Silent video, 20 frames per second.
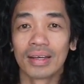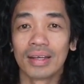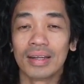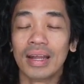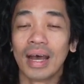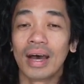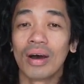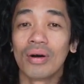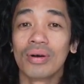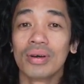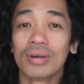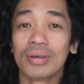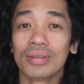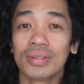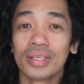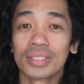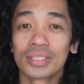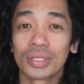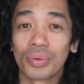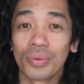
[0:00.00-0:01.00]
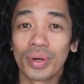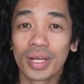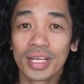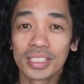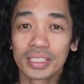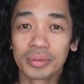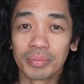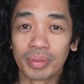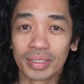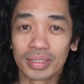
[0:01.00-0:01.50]
Now, this
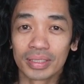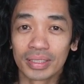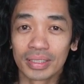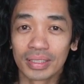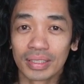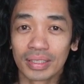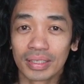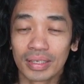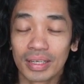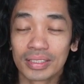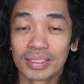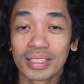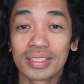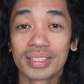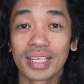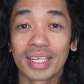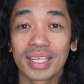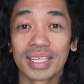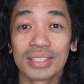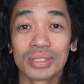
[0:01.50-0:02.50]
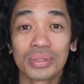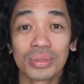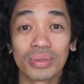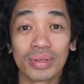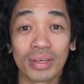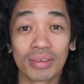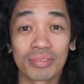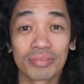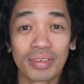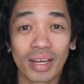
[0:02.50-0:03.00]
arrangement doesn't take into
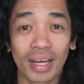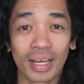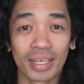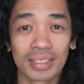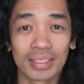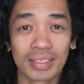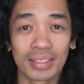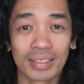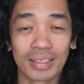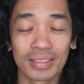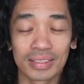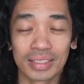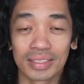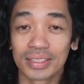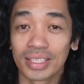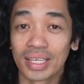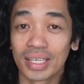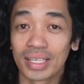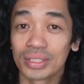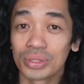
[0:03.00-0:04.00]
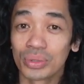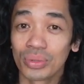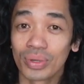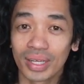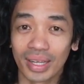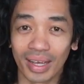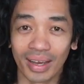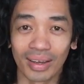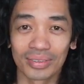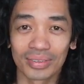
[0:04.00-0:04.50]
effect, doesn't take into
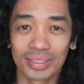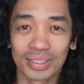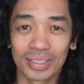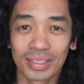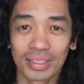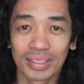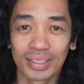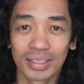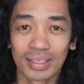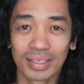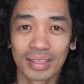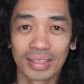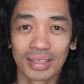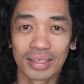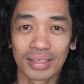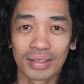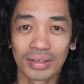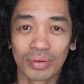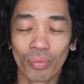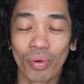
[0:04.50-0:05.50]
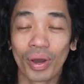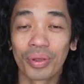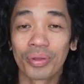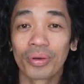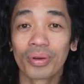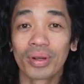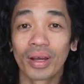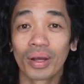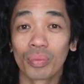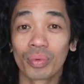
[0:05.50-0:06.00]
account whether
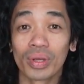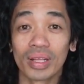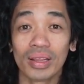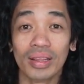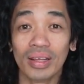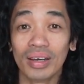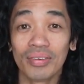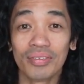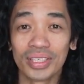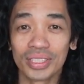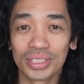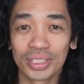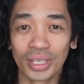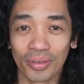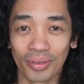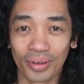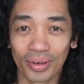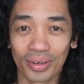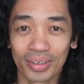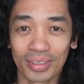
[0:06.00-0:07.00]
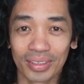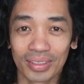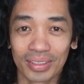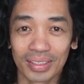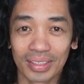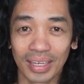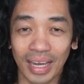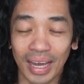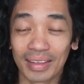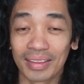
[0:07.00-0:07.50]
or not we love each other
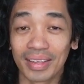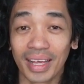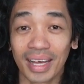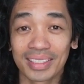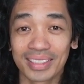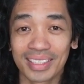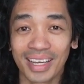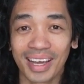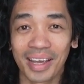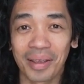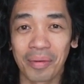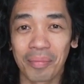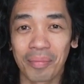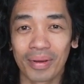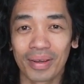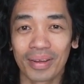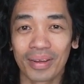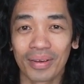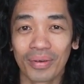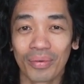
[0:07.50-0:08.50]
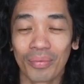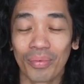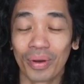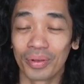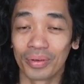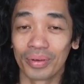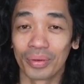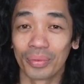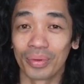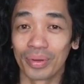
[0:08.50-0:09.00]
at that time,
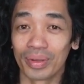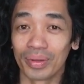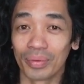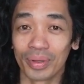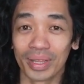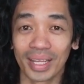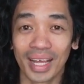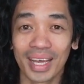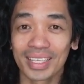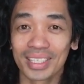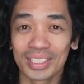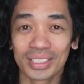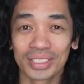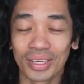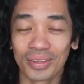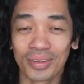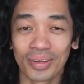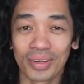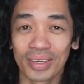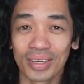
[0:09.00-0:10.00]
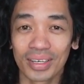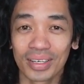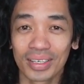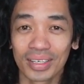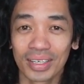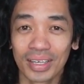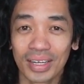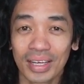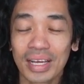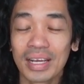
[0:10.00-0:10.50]
whether or not we like each other.
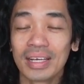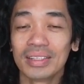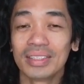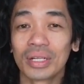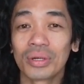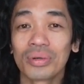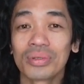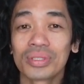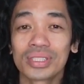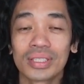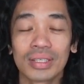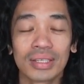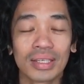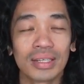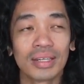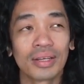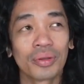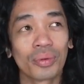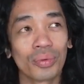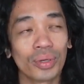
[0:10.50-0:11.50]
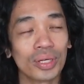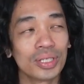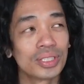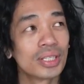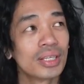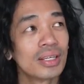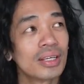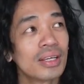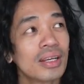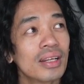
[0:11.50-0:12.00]
They don't, in other
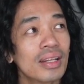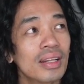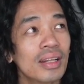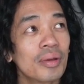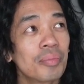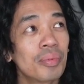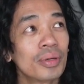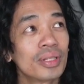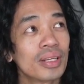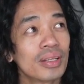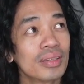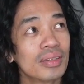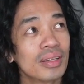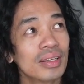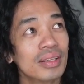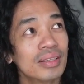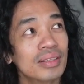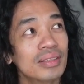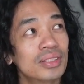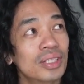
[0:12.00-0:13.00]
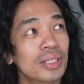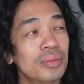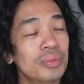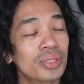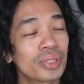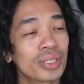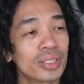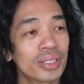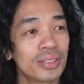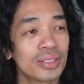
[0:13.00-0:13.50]
words, let me put that in terms
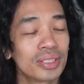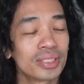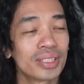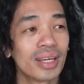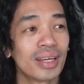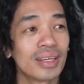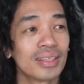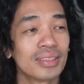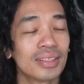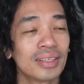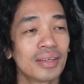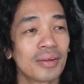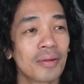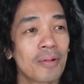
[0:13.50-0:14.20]
you could understand.